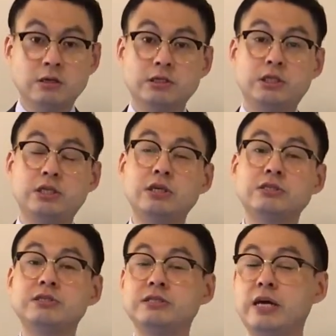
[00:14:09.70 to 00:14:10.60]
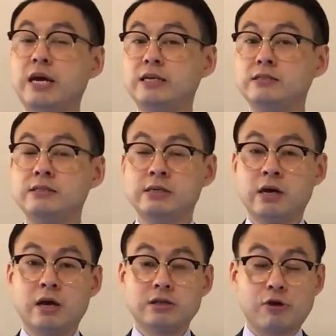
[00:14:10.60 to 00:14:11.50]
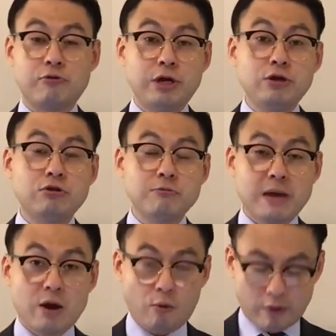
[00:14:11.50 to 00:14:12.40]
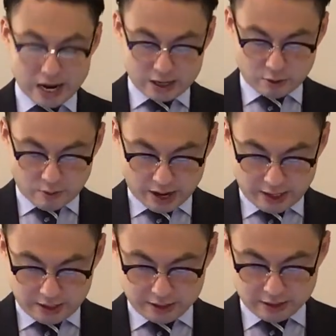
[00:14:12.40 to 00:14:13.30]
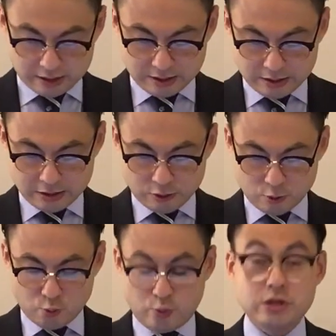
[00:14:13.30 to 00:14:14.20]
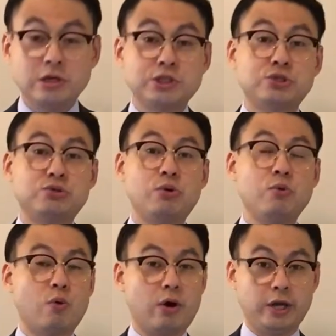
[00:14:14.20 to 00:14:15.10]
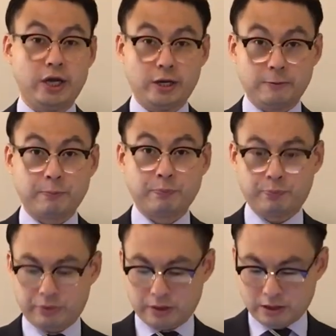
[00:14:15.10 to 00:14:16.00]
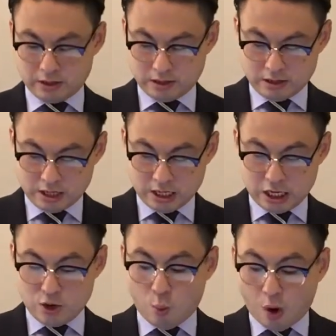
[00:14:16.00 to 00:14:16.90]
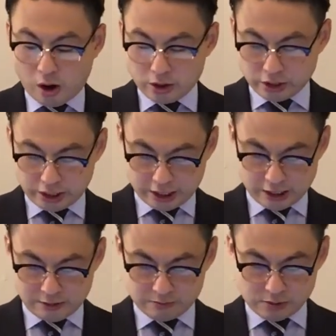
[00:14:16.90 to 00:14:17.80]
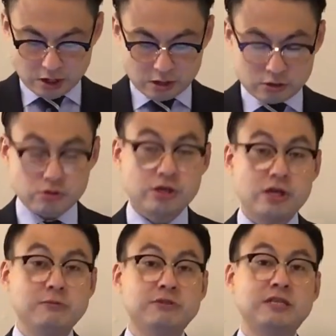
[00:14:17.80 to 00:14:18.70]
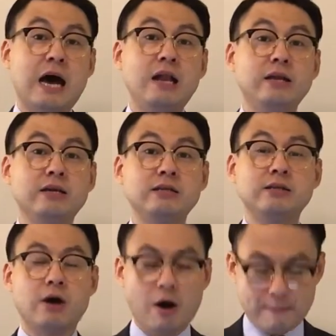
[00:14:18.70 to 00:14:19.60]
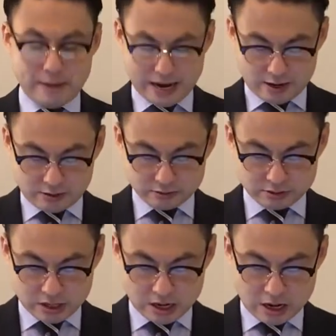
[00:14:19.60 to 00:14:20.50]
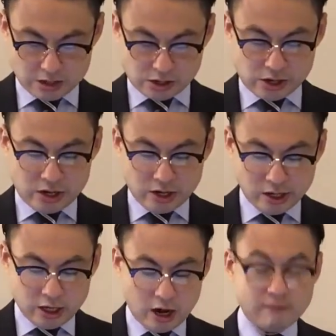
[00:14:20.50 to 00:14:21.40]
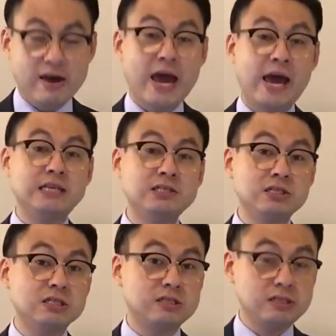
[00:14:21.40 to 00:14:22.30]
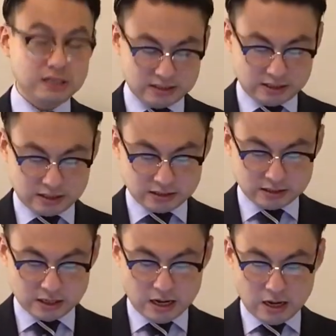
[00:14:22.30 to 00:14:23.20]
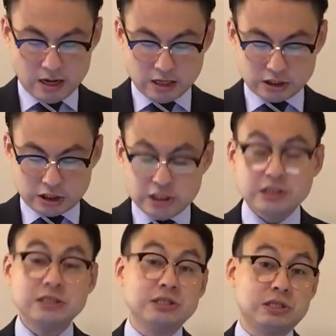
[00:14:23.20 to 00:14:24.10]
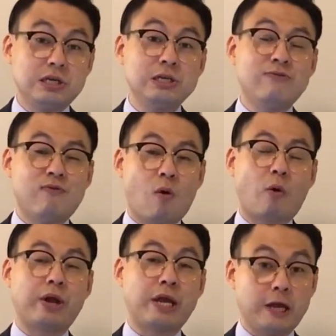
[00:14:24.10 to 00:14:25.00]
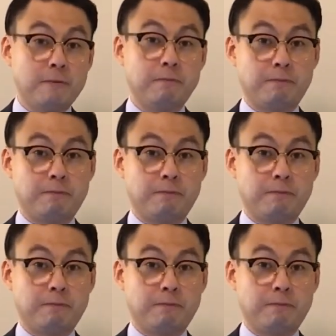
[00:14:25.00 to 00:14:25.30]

Jesus sent the renewed man right away with a strong warning. He warned him to keep silent about the healing of Hansen's disease Jesus did for him.